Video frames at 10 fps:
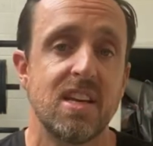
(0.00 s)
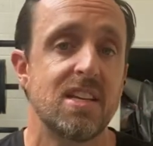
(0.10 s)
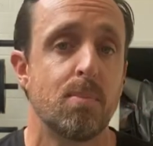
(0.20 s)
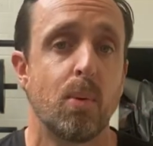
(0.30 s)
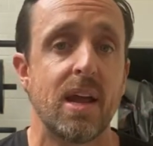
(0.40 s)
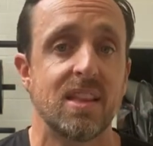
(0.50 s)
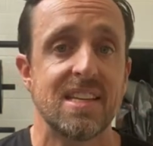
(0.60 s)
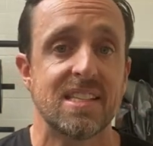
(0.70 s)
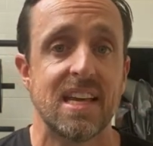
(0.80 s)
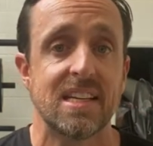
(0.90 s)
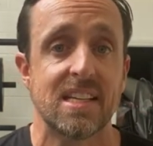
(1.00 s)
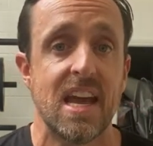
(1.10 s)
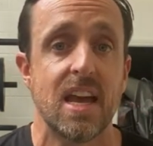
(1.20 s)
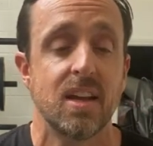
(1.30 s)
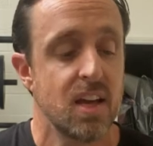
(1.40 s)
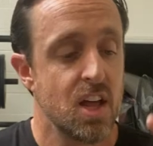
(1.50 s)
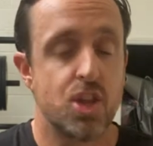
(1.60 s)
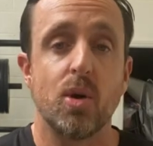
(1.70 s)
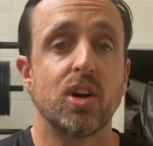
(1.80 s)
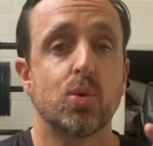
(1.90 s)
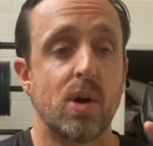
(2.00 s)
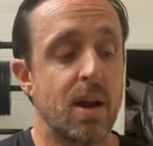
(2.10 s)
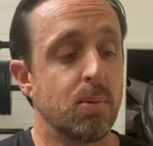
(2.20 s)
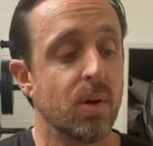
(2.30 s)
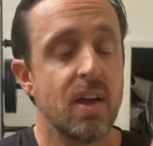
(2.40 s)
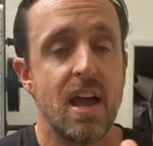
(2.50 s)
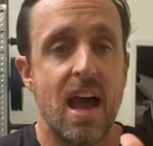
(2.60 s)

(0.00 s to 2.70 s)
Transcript: need to break these things in. They're incredible.